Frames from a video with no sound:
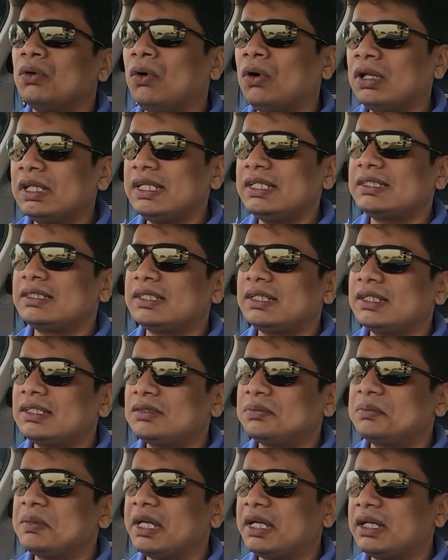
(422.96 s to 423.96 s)
All these
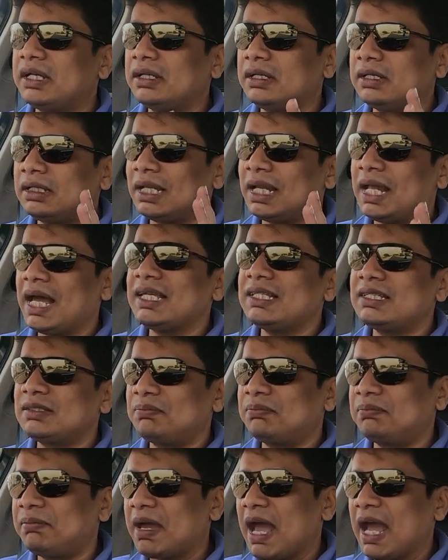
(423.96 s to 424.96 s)
things make it a nice
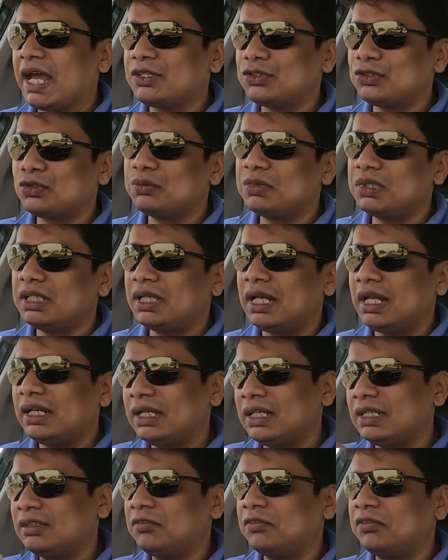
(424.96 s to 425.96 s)
package to be in, and
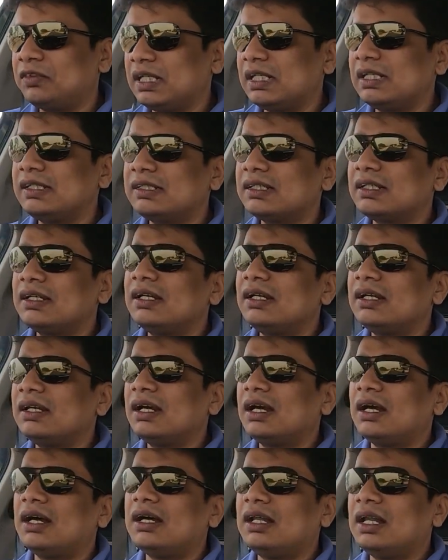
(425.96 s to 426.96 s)
it feels
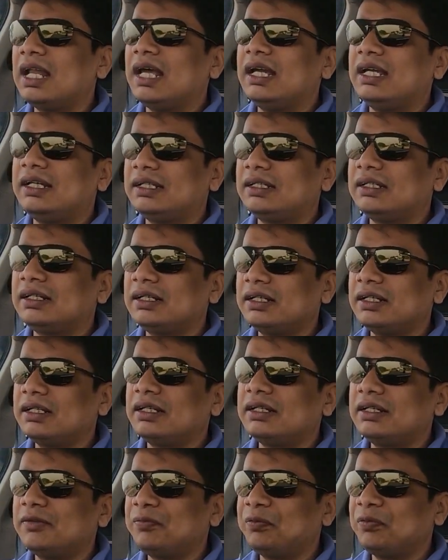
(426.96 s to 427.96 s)
like
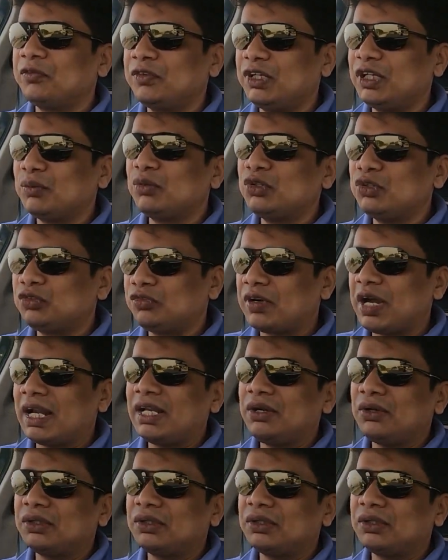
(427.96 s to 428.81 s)
VW's finally